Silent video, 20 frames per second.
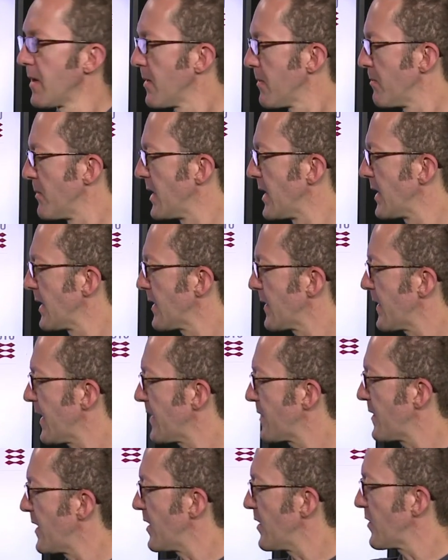meaning
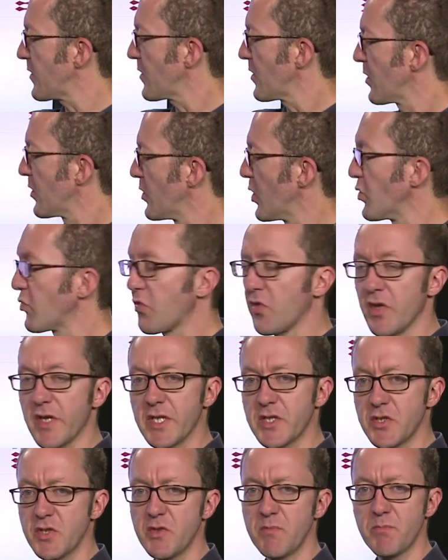that there's no
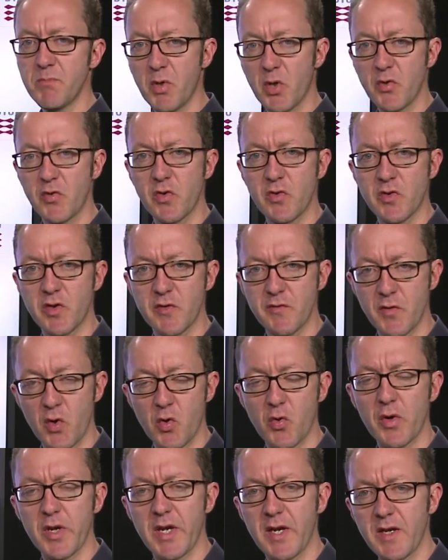selection, positive
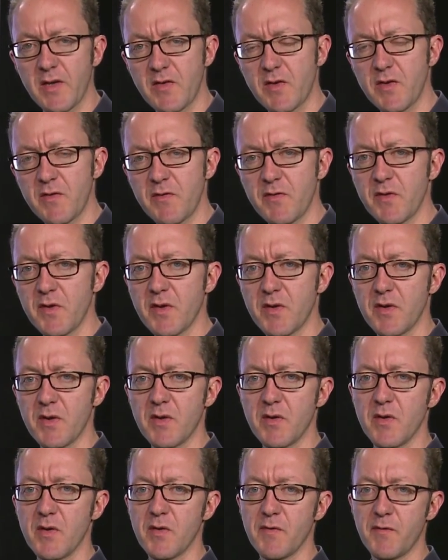or negative,
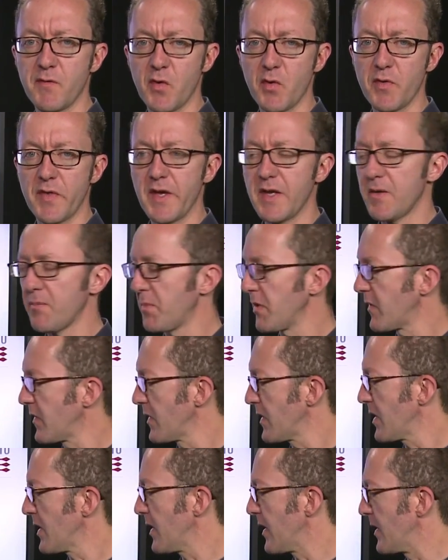for that
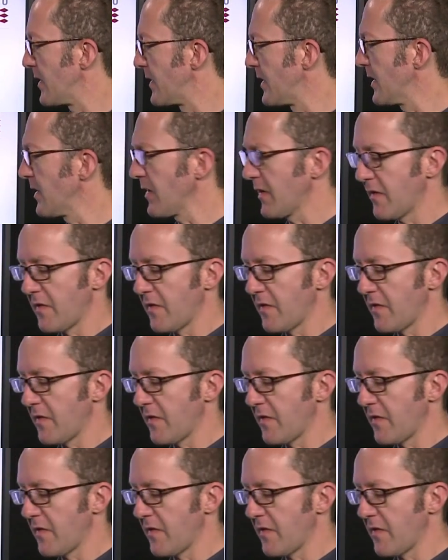particular allele.